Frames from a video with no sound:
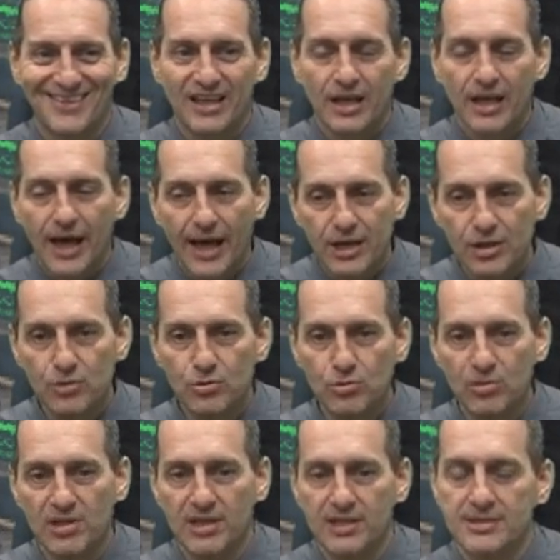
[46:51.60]
How do you do
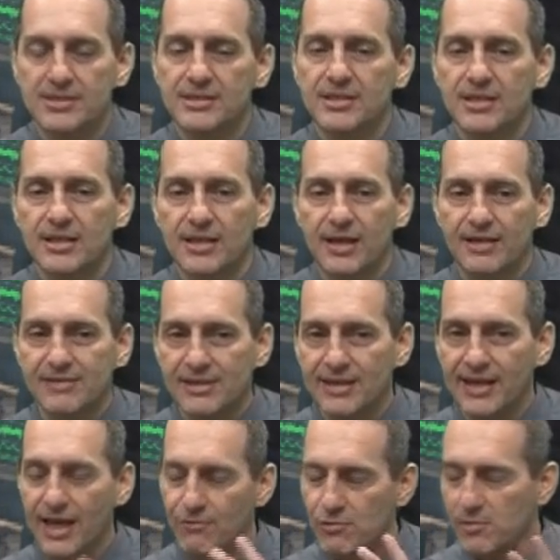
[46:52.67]
this? I think
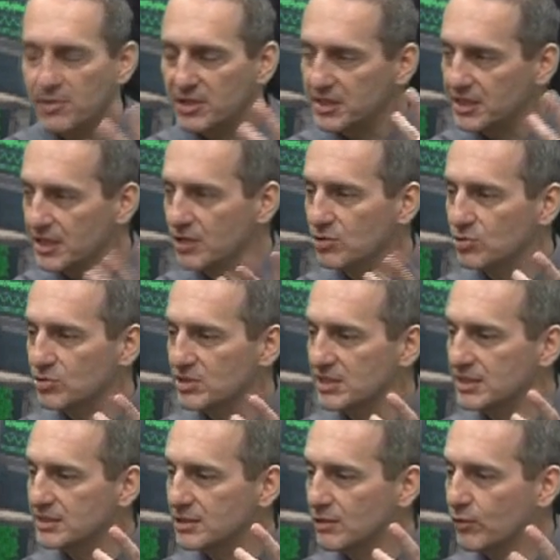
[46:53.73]
everybody here, you
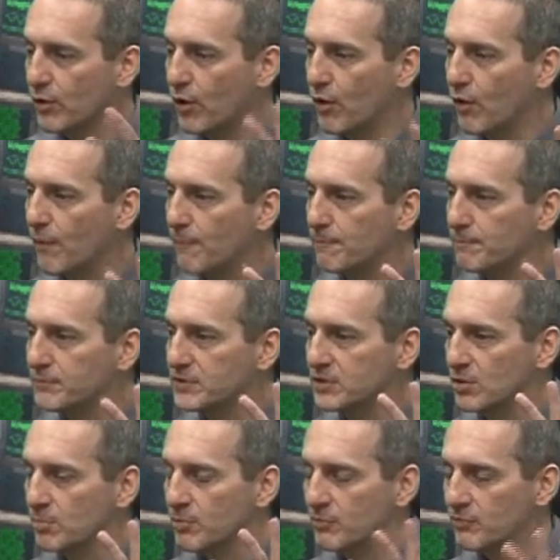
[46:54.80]
need to go to
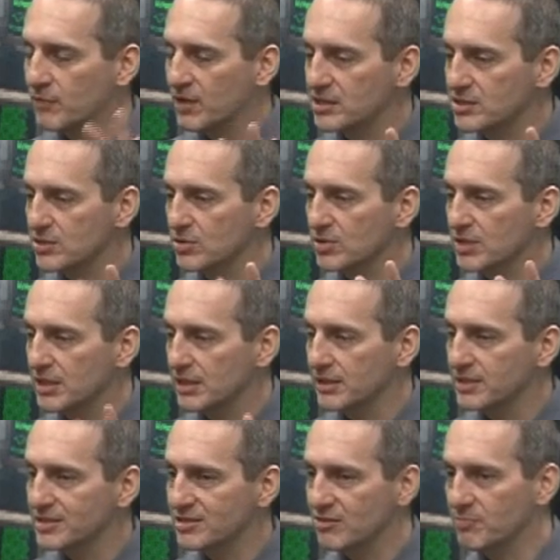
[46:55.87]
your professor, get a
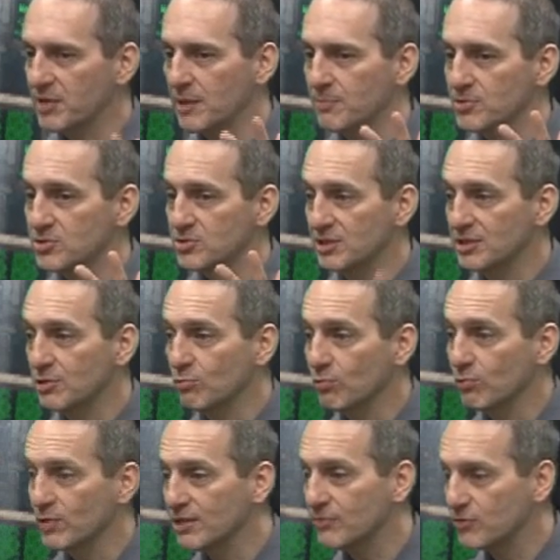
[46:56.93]
list of papers, you need to
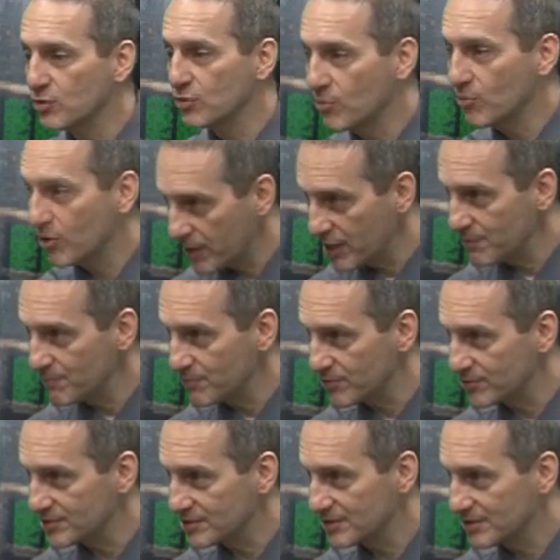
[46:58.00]
read a few more
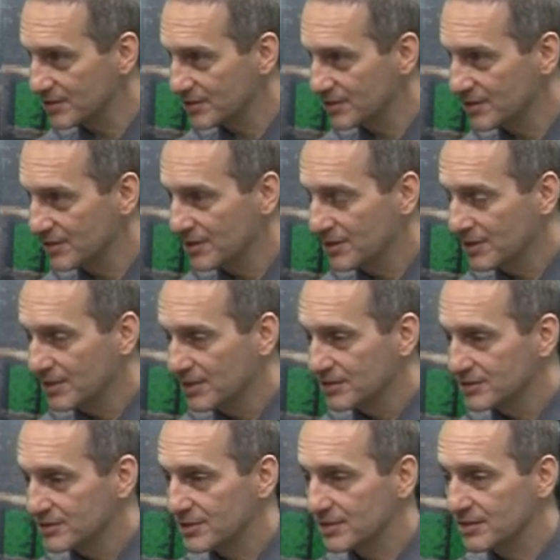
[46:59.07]
papers.
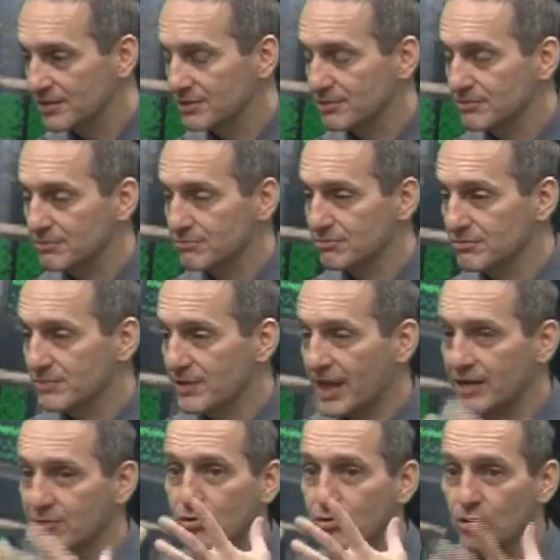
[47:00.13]
So,
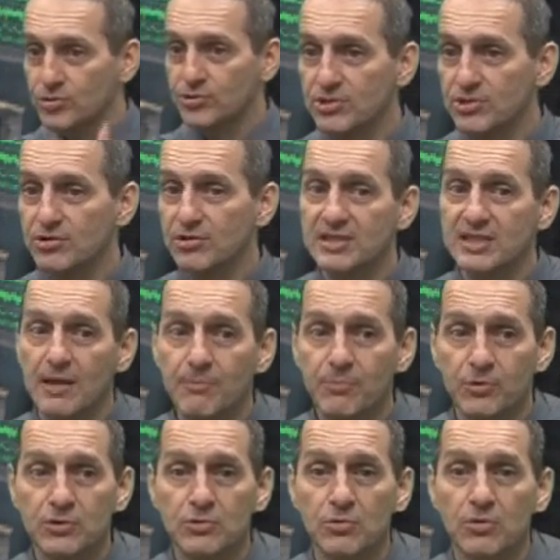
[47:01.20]
agriculture is
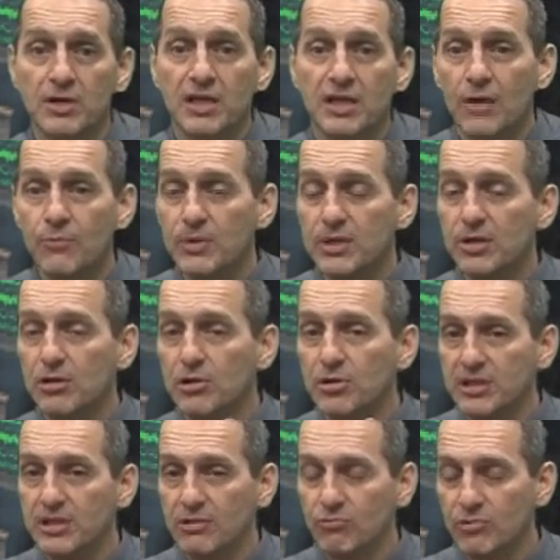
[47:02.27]
example too. If we go look
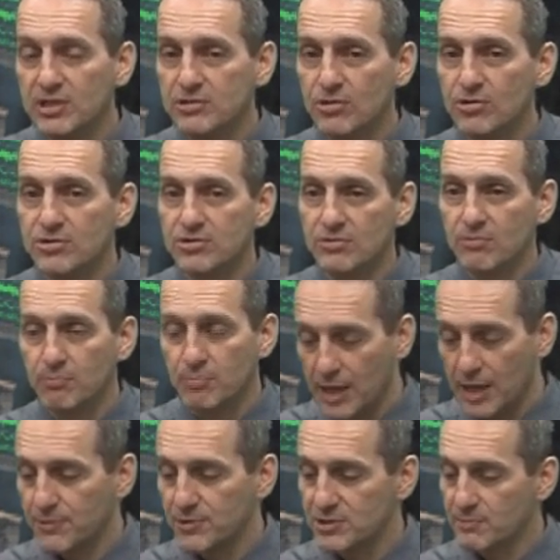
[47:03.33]
at research
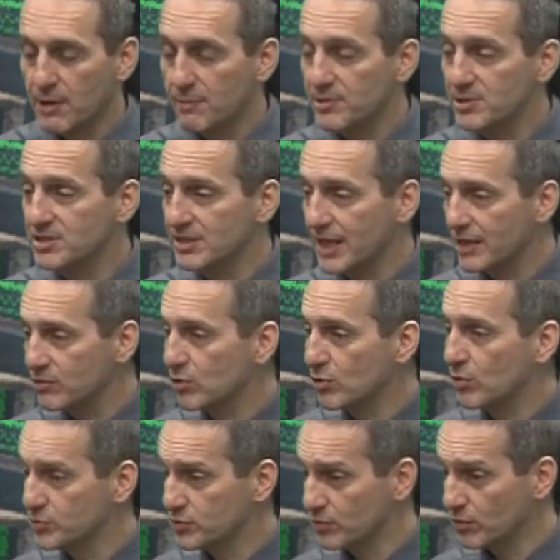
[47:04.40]
papers published in
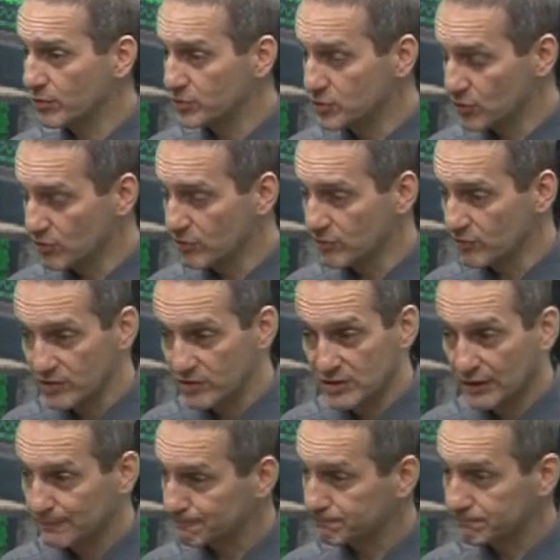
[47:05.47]
agricultural journals,
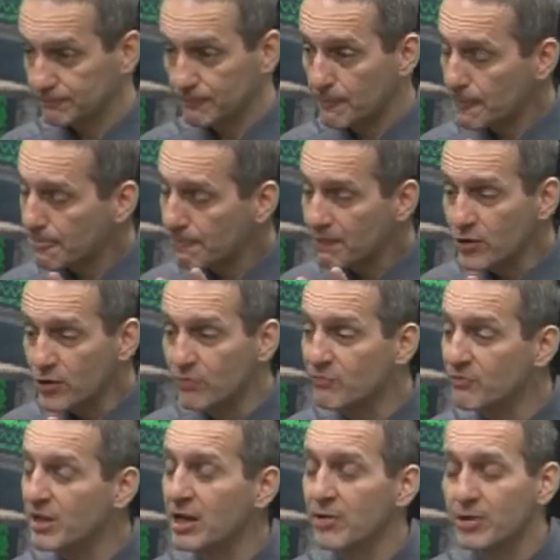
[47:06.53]
you're
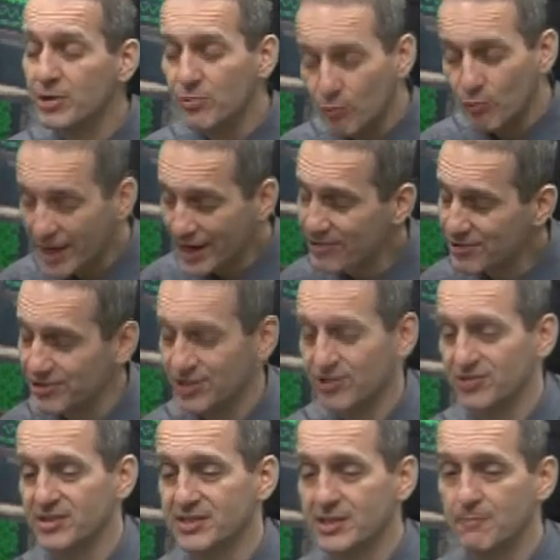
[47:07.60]
very rarely going
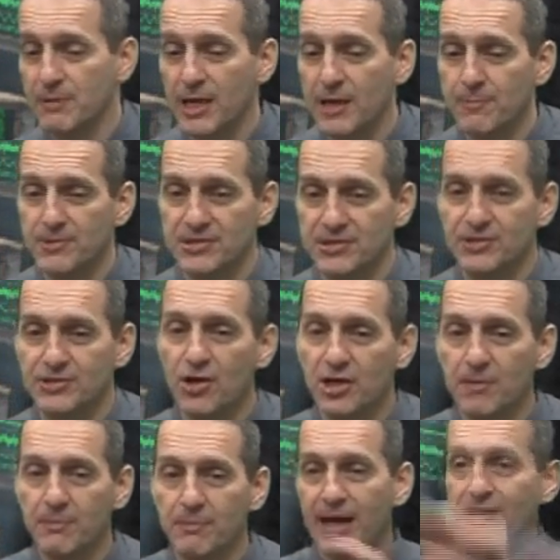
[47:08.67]
to see papers that talk
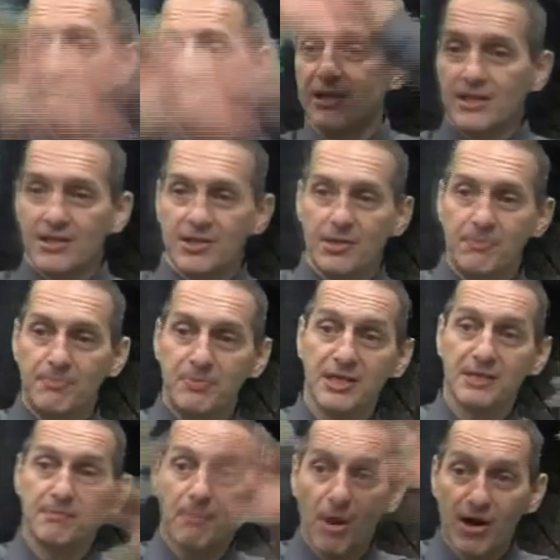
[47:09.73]
about the
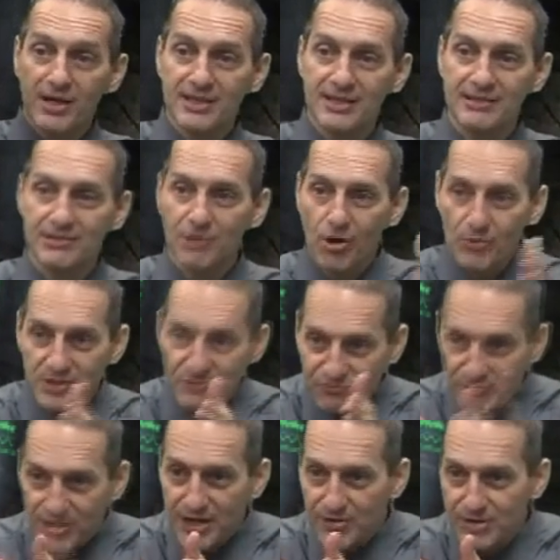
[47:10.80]
big market. They're always
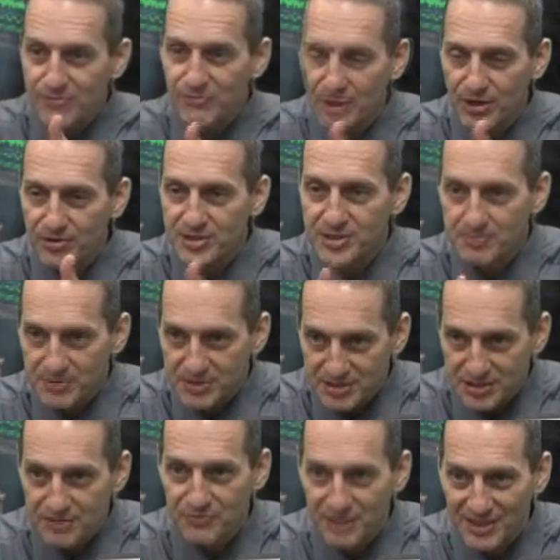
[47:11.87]
very, very
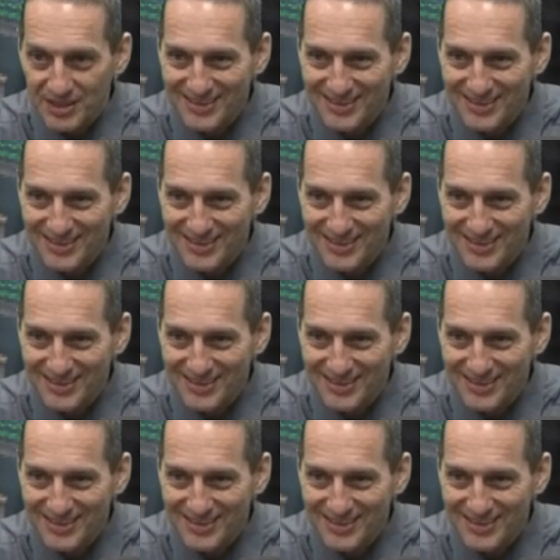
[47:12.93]
specific,